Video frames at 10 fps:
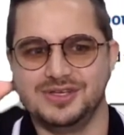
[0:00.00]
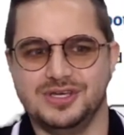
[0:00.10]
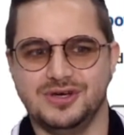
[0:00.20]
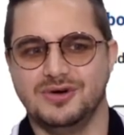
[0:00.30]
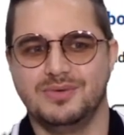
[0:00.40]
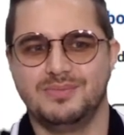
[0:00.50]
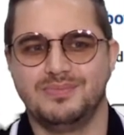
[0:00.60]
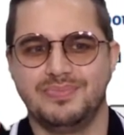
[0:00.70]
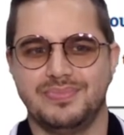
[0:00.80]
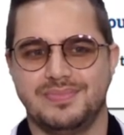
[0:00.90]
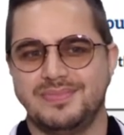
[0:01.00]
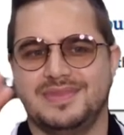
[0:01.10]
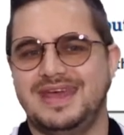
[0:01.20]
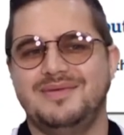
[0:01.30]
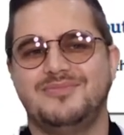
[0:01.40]
you,
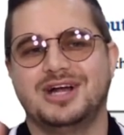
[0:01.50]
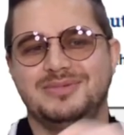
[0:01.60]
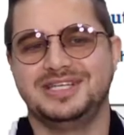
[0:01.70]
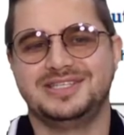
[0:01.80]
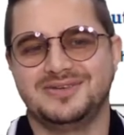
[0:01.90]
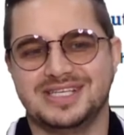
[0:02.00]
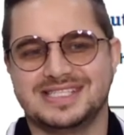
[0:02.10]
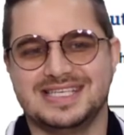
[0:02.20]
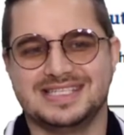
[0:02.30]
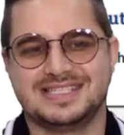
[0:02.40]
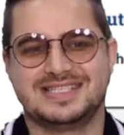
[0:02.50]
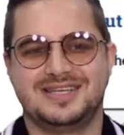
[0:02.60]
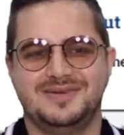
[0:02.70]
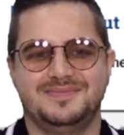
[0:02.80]
they probably don't exist.